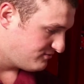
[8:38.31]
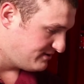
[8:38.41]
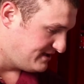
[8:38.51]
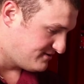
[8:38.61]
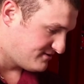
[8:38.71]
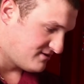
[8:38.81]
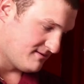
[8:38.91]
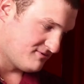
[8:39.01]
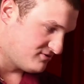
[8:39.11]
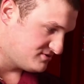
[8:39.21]
Either the
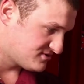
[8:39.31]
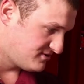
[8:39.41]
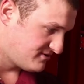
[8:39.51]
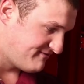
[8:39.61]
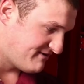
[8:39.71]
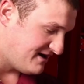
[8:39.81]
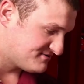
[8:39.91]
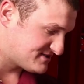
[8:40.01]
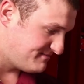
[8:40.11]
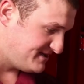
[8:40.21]
double solenoid
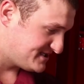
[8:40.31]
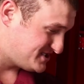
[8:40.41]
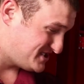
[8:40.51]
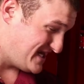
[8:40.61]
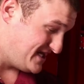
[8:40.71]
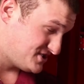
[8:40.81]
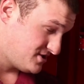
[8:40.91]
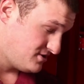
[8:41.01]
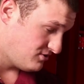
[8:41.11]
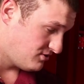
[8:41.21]
valves can be exchanged,
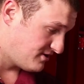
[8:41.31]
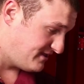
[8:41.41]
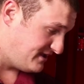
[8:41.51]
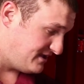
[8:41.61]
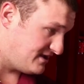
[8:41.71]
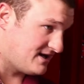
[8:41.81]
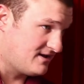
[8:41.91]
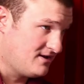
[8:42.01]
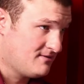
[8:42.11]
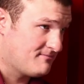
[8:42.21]
or the
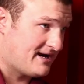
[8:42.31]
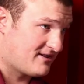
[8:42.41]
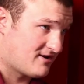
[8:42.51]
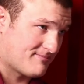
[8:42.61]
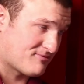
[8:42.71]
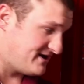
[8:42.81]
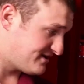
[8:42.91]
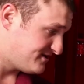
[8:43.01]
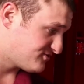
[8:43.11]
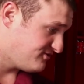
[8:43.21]
pilot operated
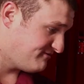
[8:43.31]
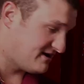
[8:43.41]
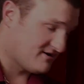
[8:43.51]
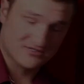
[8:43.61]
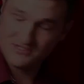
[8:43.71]
control valves.